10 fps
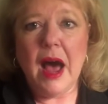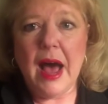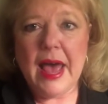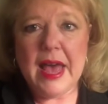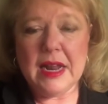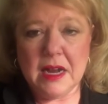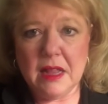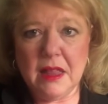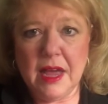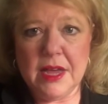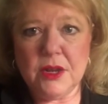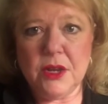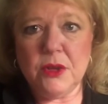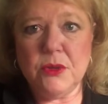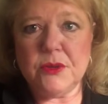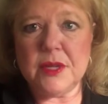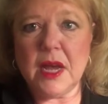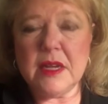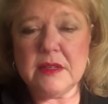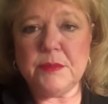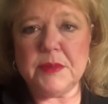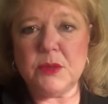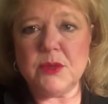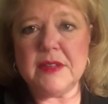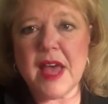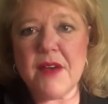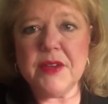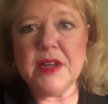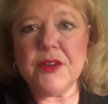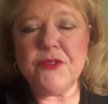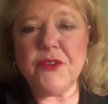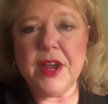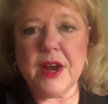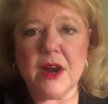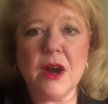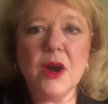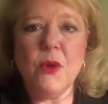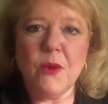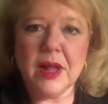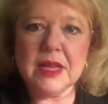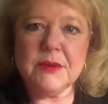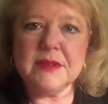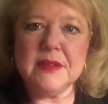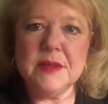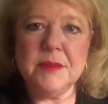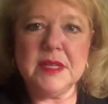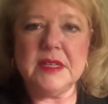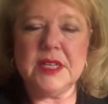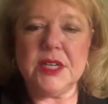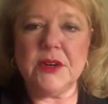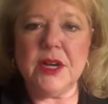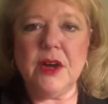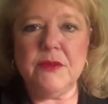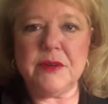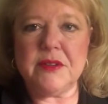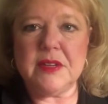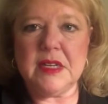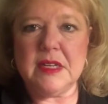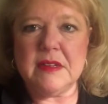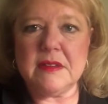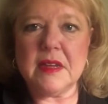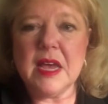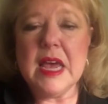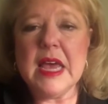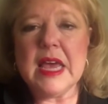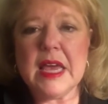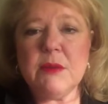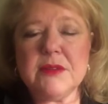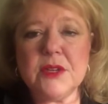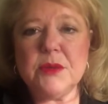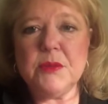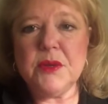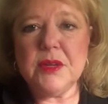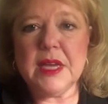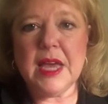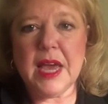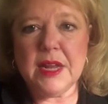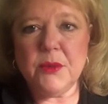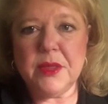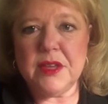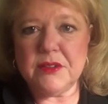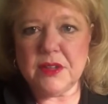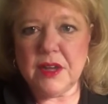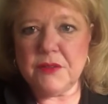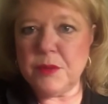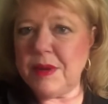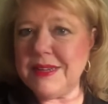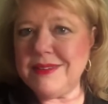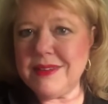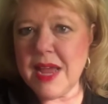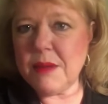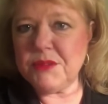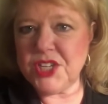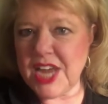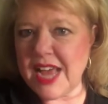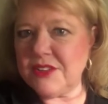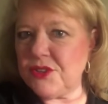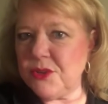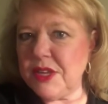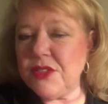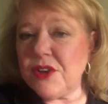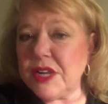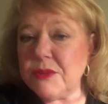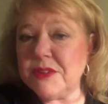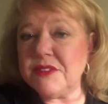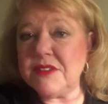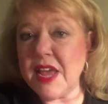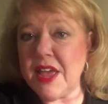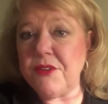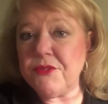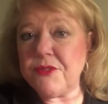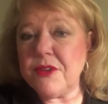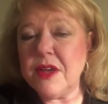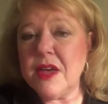I had a client whose husband was having an affair while he was in the military overseas. He was communicating with his lover by Snapchat, so he thought he was safe.